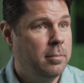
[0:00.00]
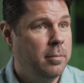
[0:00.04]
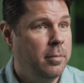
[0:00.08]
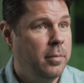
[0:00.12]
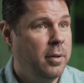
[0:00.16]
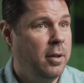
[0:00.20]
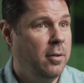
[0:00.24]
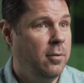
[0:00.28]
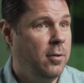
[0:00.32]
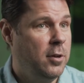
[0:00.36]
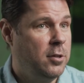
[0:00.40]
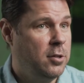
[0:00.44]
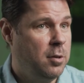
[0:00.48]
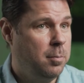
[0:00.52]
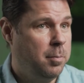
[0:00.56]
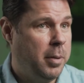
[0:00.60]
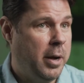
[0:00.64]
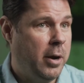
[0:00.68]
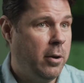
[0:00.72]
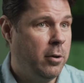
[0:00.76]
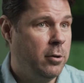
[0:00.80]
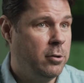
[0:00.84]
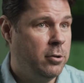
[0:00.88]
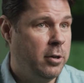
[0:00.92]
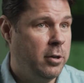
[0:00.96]
beating records
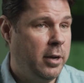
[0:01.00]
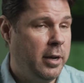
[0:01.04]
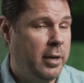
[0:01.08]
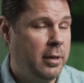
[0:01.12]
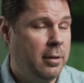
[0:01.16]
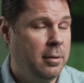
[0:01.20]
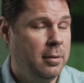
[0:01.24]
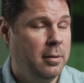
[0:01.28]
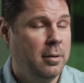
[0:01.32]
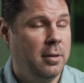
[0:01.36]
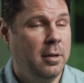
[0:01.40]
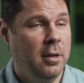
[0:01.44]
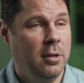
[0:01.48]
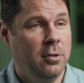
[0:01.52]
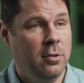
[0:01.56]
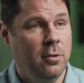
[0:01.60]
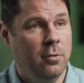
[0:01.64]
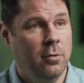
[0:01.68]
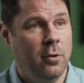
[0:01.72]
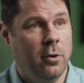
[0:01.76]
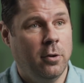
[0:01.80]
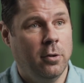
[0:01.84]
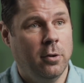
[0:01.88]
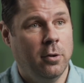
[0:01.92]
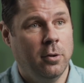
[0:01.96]
on roof crush
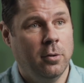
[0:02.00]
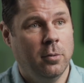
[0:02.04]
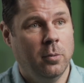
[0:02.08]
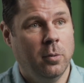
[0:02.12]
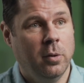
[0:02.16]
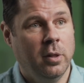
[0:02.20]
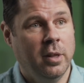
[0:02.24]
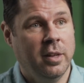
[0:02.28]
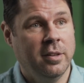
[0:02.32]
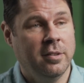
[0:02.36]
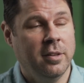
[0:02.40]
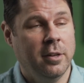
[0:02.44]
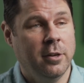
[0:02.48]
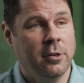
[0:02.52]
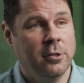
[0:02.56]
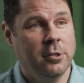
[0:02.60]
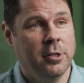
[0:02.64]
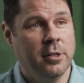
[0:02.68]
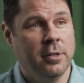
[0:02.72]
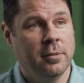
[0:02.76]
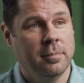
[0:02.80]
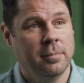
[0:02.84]
strength, as well as